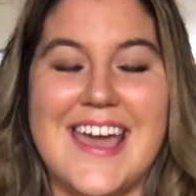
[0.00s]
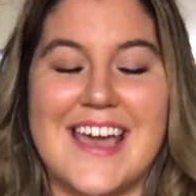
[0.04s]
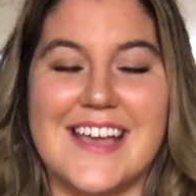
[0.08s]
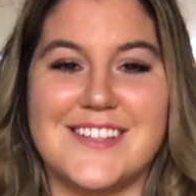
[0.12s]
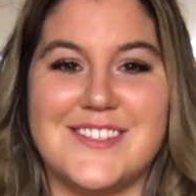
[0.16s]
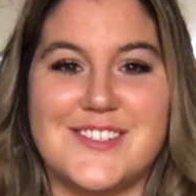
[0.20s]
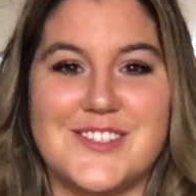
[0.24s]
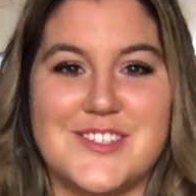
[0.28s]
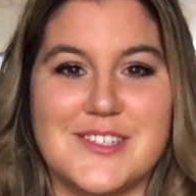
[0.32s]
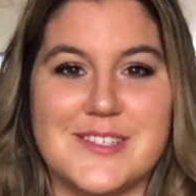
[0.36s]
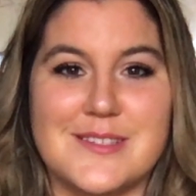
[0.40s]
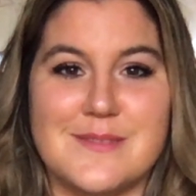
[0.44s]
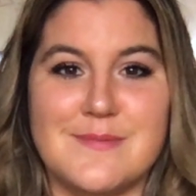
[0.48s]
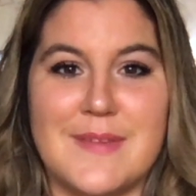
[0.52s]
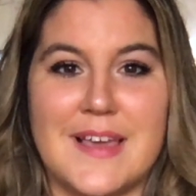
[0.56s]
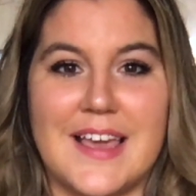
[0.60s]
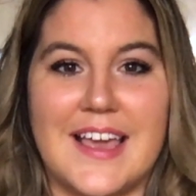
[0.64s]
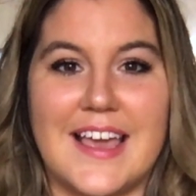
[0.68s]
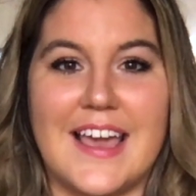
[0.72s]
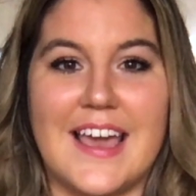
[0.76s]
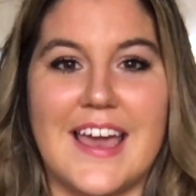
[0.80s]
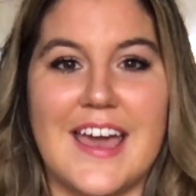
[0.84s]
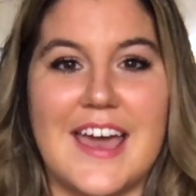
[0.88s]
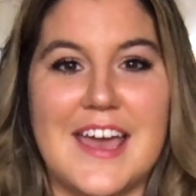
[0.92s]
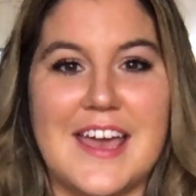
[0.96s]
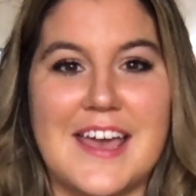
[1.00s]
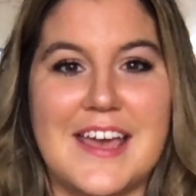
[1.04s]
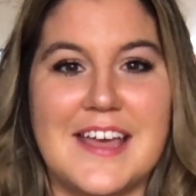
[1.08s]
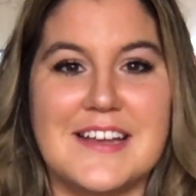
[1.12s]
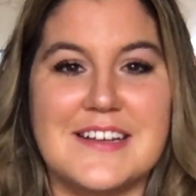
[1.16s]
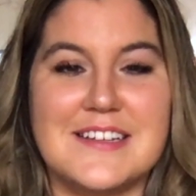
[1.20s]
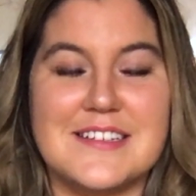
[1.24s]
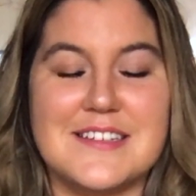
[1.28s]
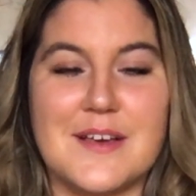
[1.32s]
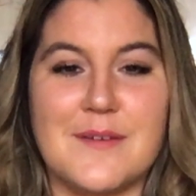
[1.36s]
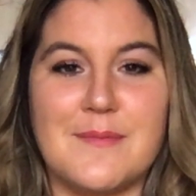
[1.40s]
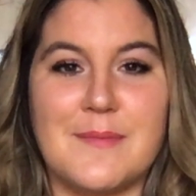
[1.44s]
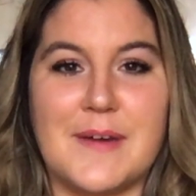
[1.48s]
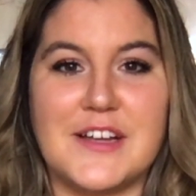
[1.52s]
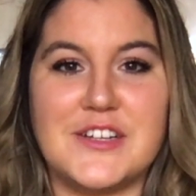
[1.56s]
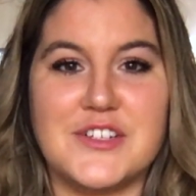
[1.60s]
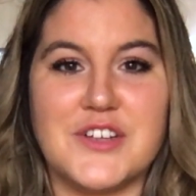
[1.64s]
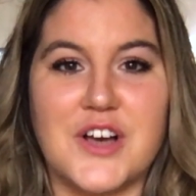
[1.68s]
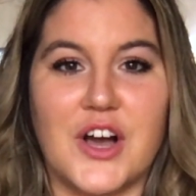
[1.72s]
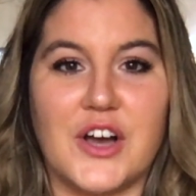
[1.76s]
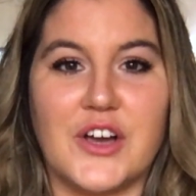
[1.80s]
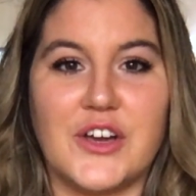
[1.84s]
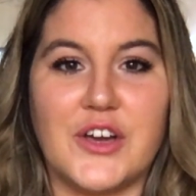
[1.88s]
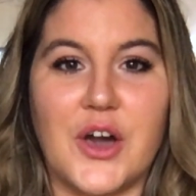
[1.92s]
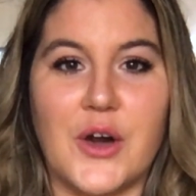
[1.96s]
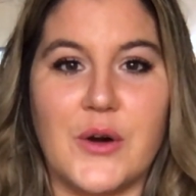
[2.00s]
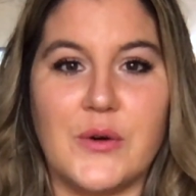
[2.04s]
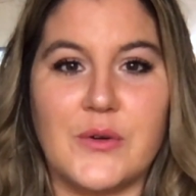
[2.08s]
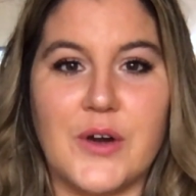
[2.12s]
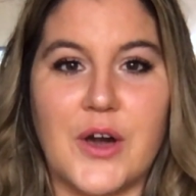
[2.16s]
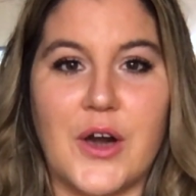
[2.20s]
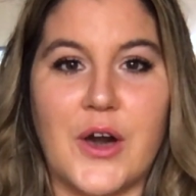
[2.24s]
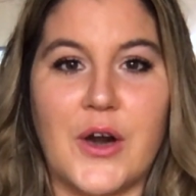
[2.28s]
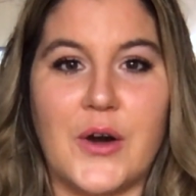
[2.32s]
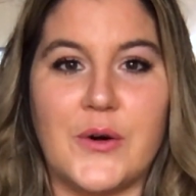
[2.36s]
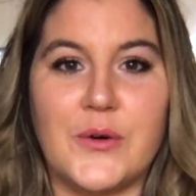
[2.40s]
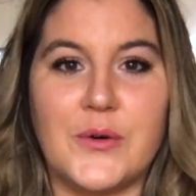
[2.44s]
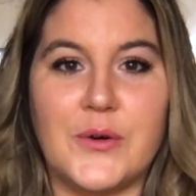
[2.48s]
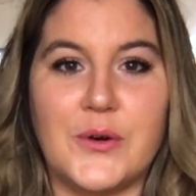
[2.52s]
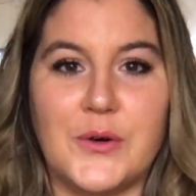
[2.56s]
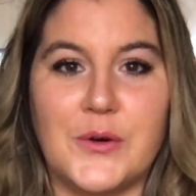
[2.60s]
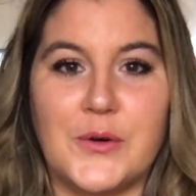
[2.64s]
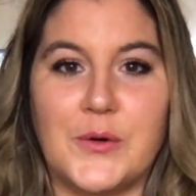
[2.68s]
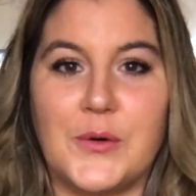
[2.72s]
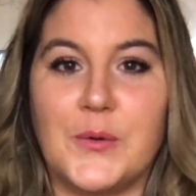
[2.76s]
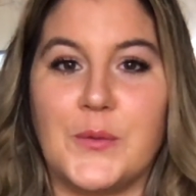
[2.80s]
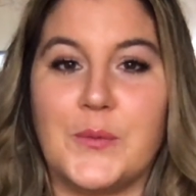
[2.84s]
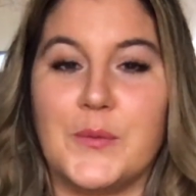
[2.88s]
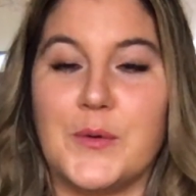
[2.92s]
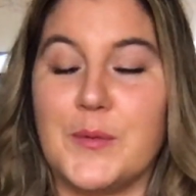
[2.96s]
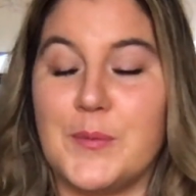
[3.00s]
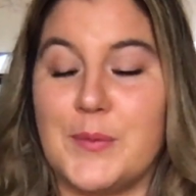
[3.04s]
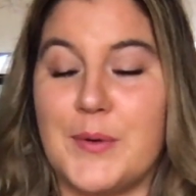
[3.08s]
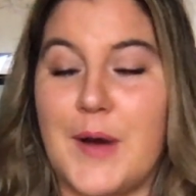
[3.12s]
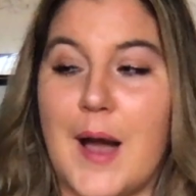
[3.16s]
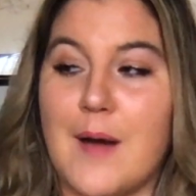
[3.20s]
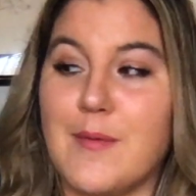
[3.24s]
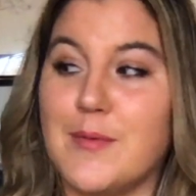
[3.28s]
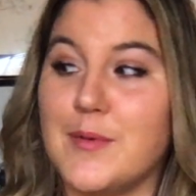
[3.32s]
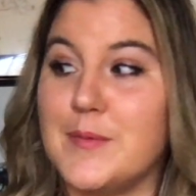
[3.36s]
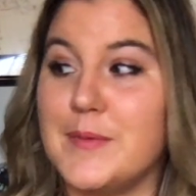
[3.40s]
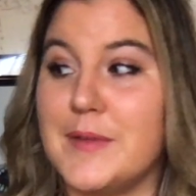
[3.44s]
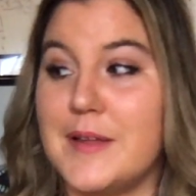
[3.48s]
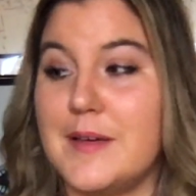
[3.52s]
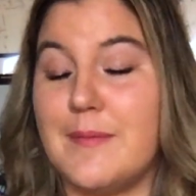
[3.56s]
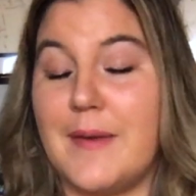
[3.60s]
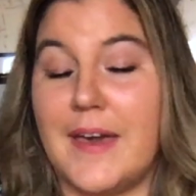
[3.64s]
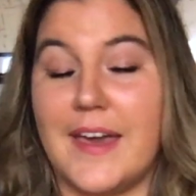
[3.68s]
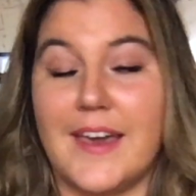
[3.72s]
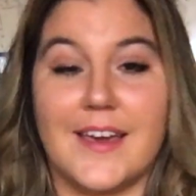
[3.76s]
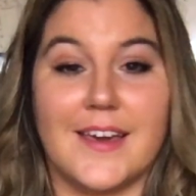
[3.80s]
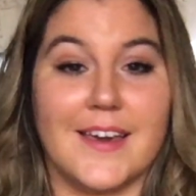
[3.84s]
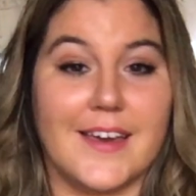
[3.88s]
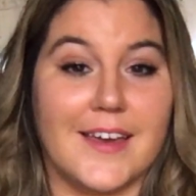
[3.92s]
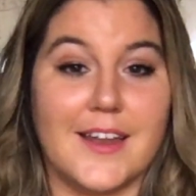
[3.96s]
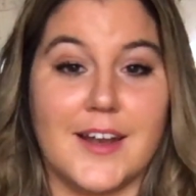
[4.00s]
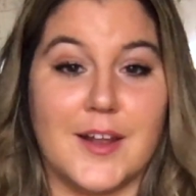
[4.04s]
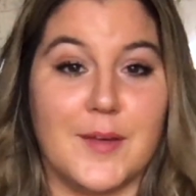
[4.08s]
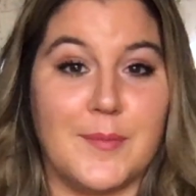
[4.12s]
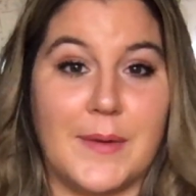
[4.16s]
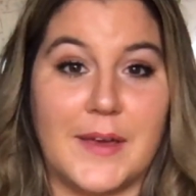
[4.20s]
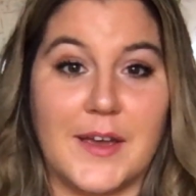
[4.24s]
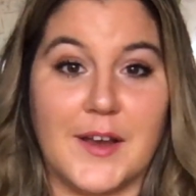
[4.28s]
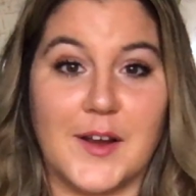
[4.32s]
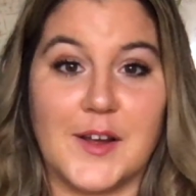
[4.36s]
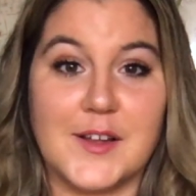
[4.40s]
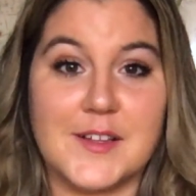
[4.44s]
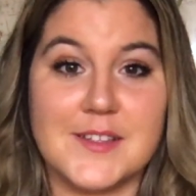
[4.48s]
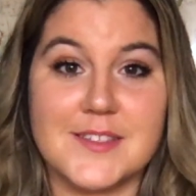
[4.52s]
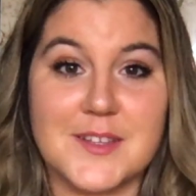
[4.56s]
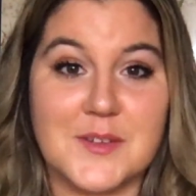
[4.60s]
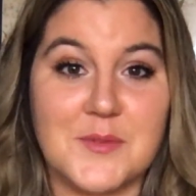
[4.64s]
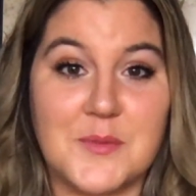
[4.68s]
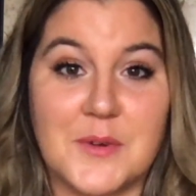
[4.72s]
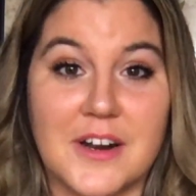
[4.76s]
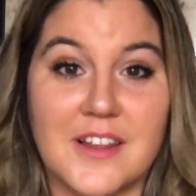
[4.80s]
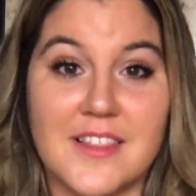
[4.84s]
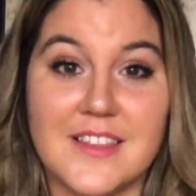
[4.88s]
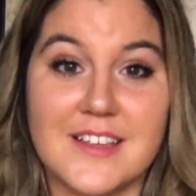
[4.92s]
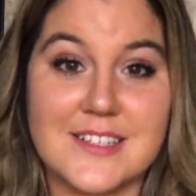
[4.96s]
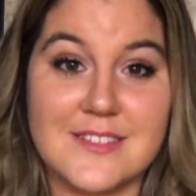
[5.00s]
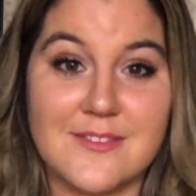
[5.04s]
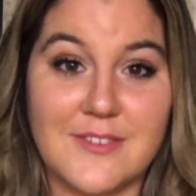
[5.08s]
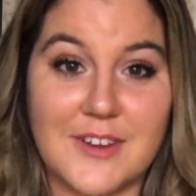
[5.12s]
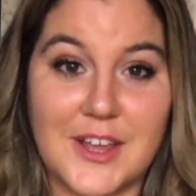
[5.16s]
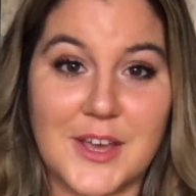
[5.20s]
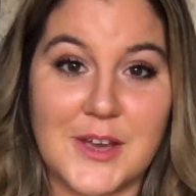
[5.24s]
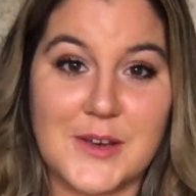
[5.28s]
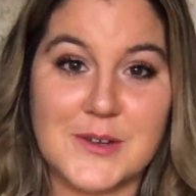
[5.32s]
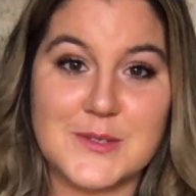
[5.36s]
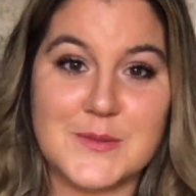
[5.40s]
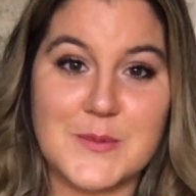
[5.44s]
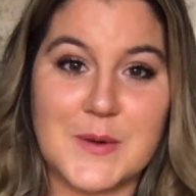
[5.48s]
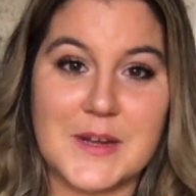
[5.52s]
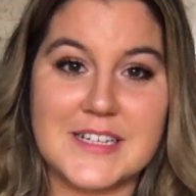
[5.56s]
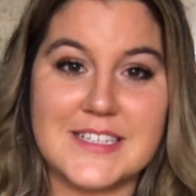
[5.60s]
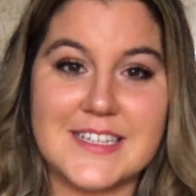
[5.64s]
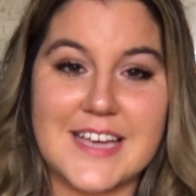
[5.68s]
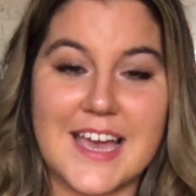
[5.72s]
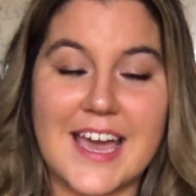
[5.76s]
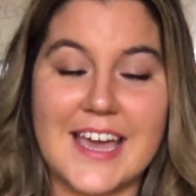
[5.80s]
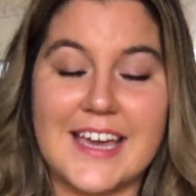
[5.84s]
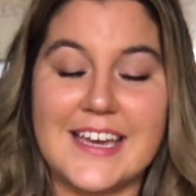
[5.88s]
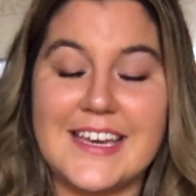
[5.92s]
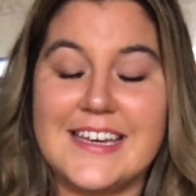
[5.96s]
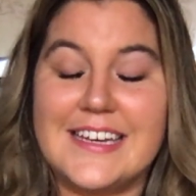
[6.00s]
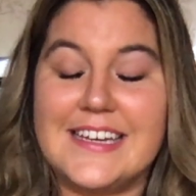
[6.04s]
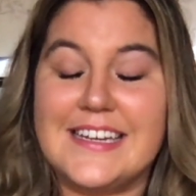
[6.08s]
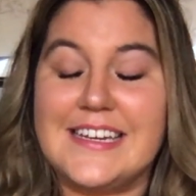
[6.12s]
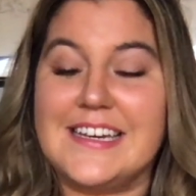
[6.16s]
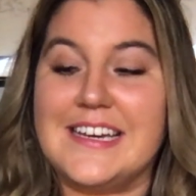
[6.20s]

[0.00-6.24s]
It's just me and my dog Coco, who will probably make an appearance in one of these videos one day.